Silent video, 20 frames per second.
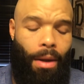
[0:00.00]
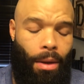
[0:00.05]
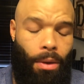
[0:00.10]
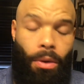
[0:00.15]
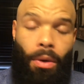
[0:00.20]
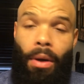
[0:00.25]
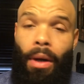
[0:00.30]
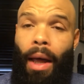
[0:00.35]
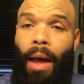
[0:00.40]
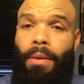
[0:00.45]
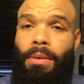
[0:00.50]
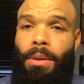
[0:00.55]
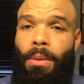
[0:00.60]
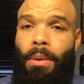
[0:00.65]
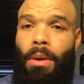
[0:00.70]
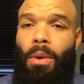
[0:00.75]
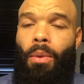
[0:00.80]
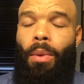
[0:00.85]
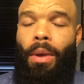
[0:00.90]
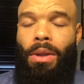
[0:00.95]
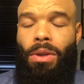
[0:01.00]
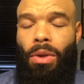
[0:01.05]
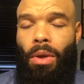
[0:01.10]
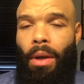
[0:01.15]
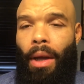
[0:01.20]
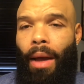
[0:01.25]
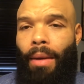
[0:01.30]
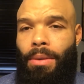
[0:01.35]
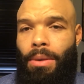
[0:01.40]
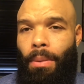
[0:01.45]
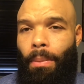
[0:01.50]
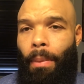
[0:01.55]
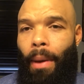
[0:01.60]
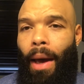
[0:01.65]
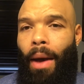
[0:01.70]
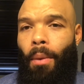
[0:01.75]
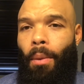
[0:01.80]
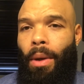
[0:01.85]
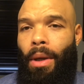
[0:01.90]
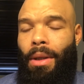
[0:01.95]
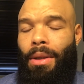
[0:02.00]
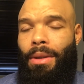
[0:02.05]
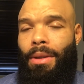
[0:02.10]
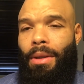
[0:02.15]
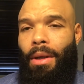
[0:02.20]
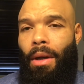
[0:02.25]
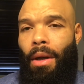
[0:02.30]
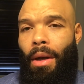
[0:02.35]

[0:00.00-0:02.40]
You're gonna have some good weeks, you're gonna have some bad weeks.